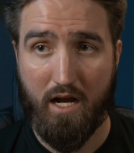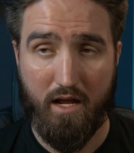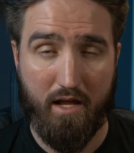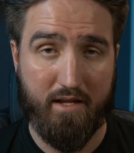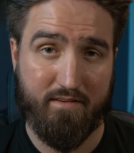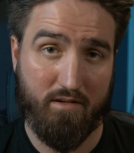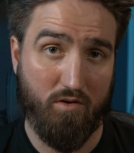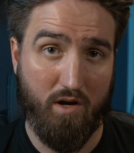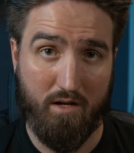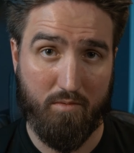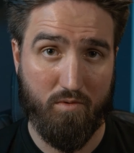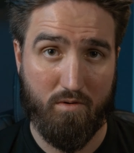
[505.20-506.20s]
it's
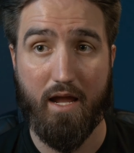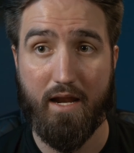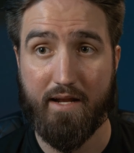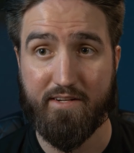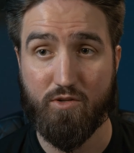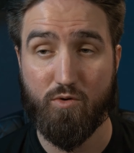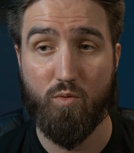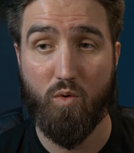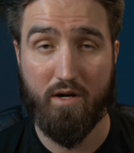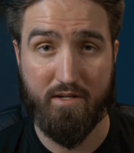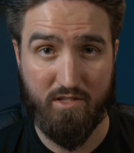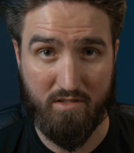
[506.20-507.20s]
incredible. And I do
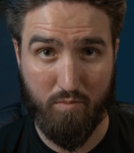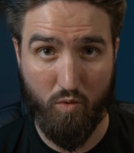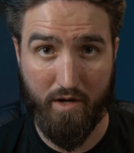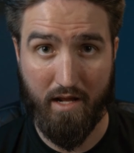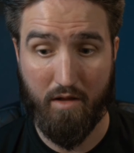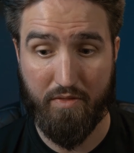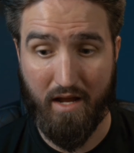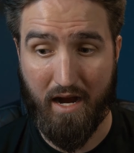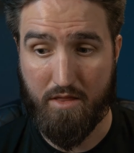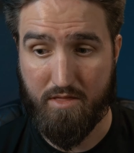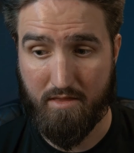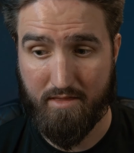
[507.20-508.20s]
want to just point out that I
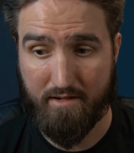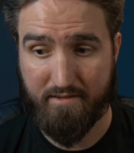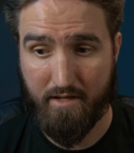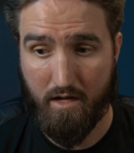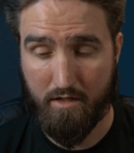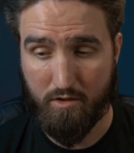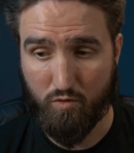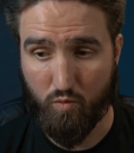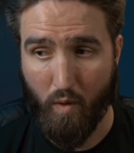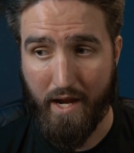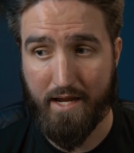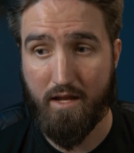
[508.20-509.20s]
think that's a
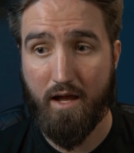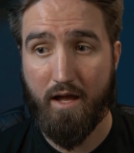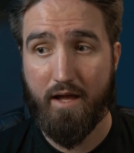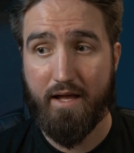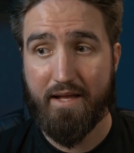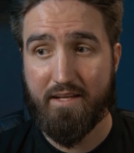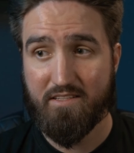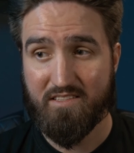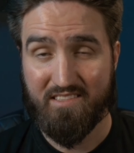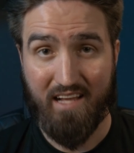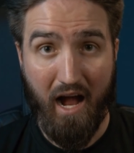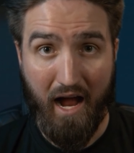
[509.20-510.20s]
great
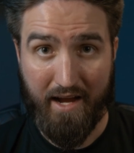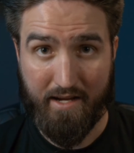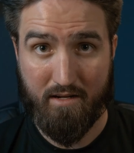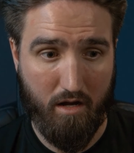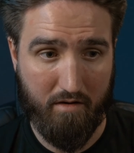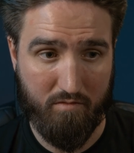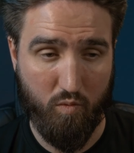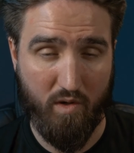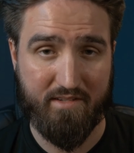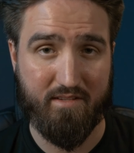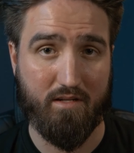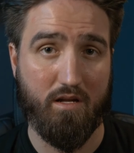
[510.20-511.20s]
sign of
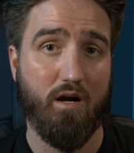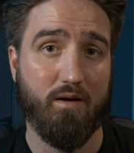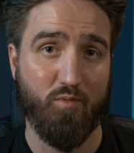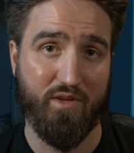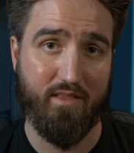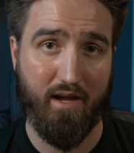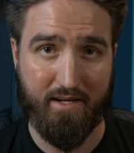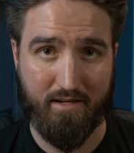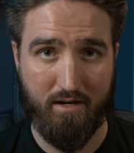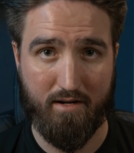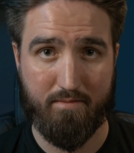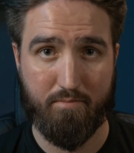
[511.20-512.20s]
what's to come with
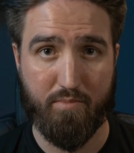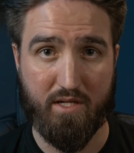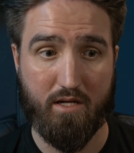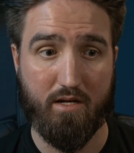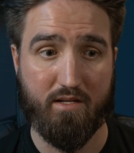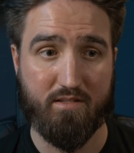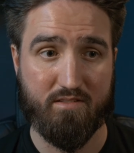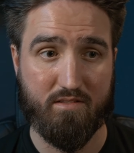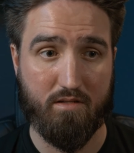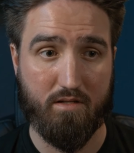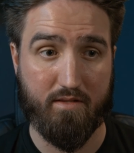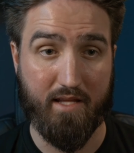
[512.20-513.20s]
Nikon,
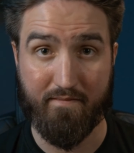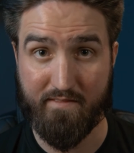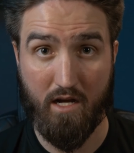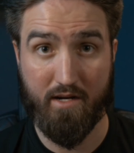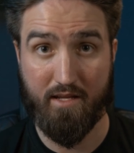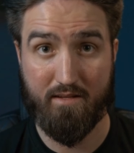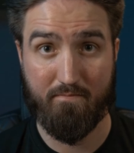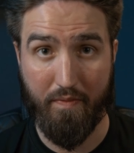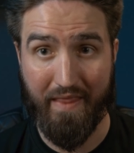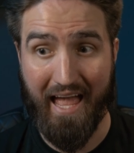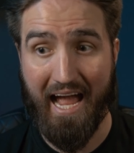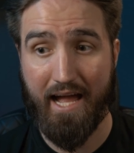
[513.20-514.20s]
because they've done it.
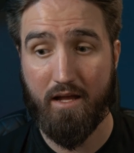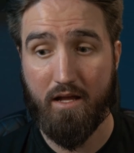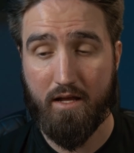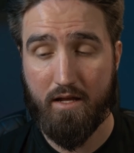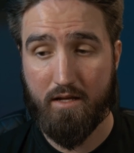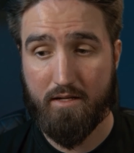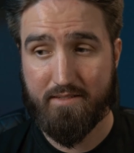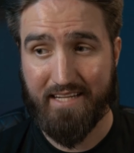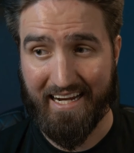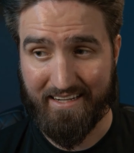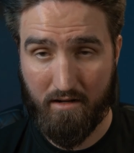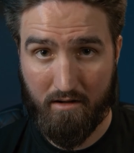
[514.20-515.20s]
And that
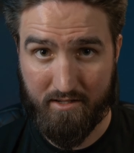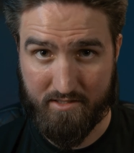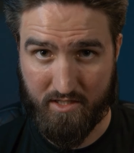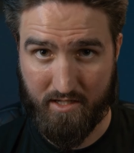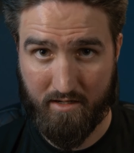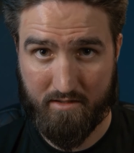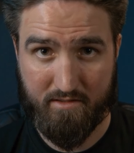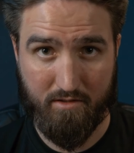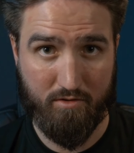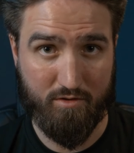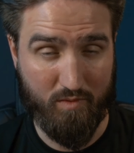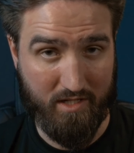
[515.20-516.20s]
technology,
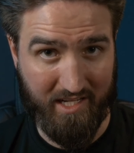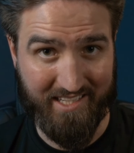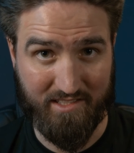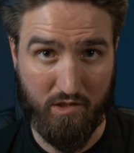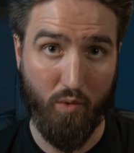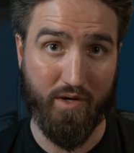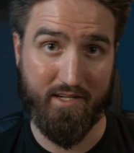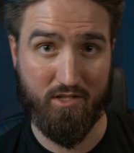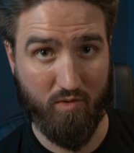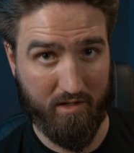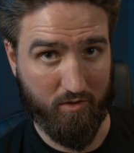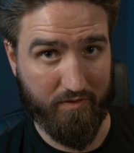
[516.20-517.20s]
is going to
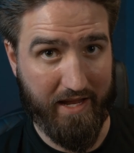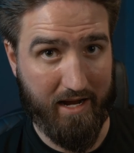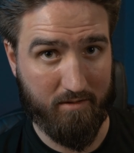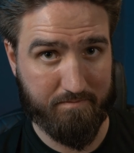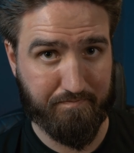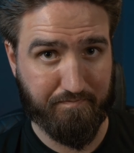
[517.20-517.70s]
trickle down